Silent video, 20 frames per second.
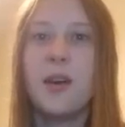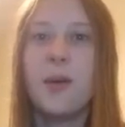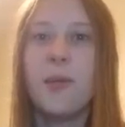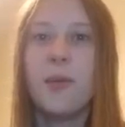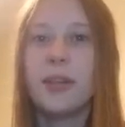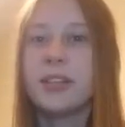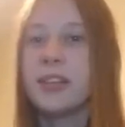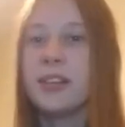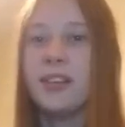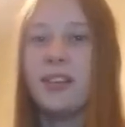
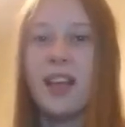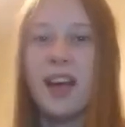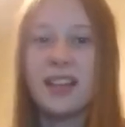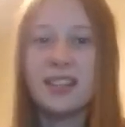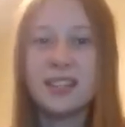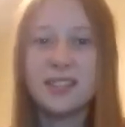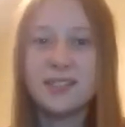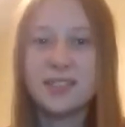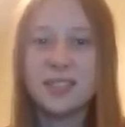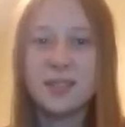What a
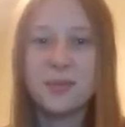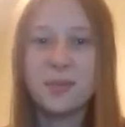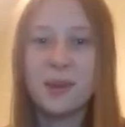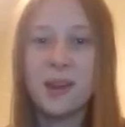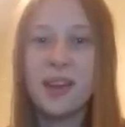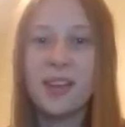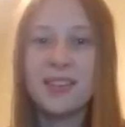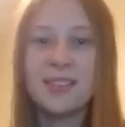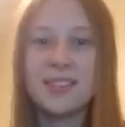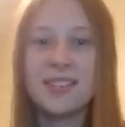lot of
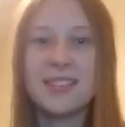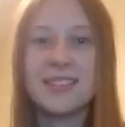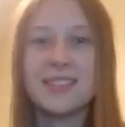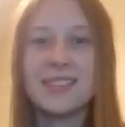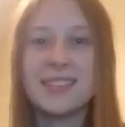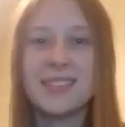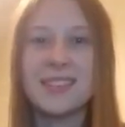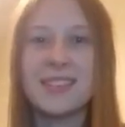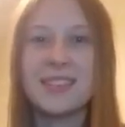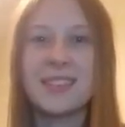
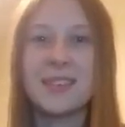surprises!